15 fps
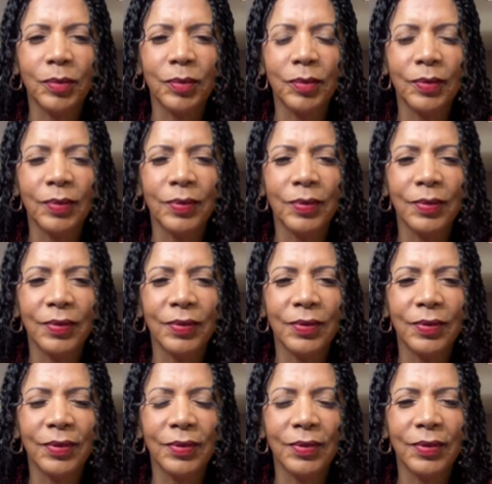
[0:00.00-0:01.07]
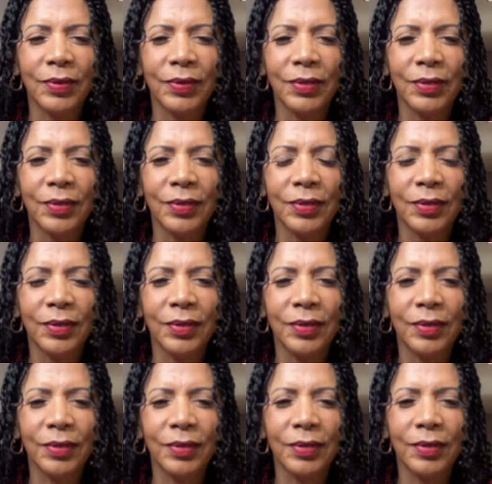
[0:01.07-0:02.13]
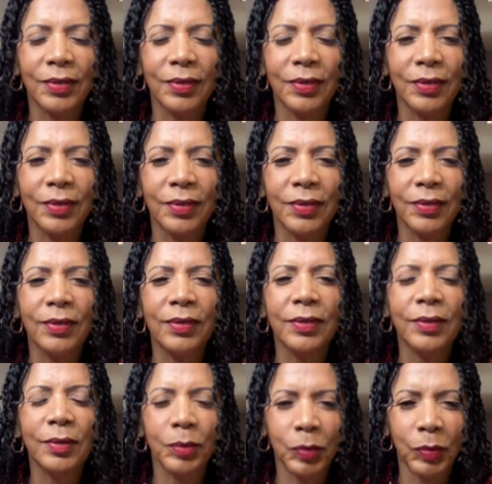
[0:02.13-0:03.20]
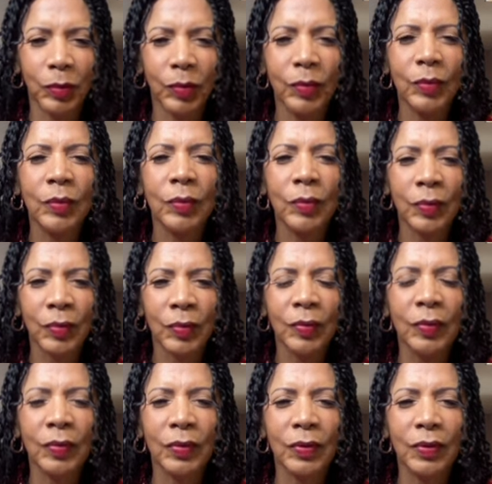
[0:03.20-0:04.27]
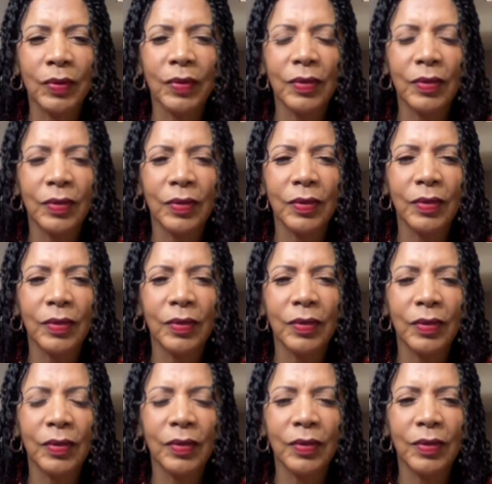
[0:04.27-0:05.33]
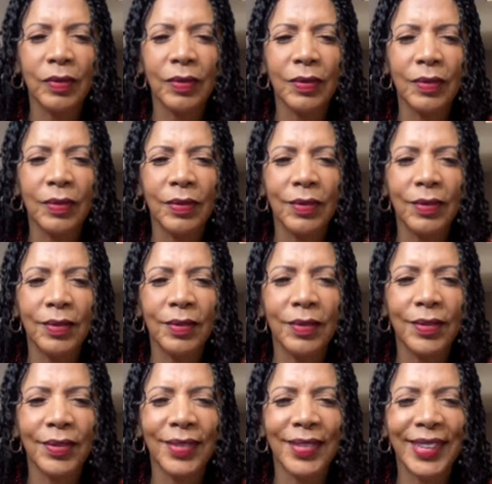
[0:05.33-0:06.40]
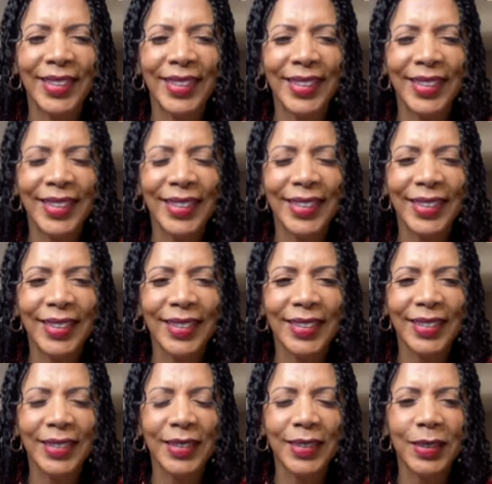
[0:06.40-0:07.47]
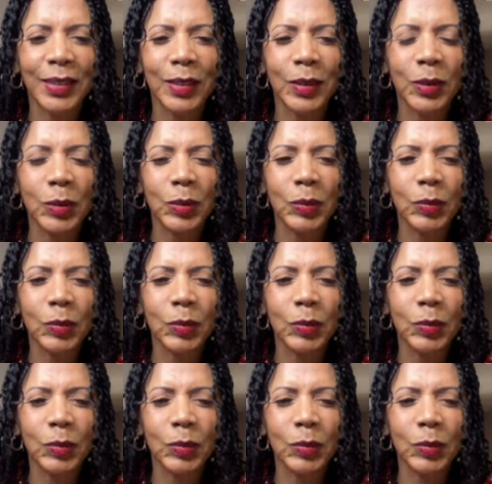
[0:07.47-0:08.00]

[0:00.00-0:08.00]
(not speaking)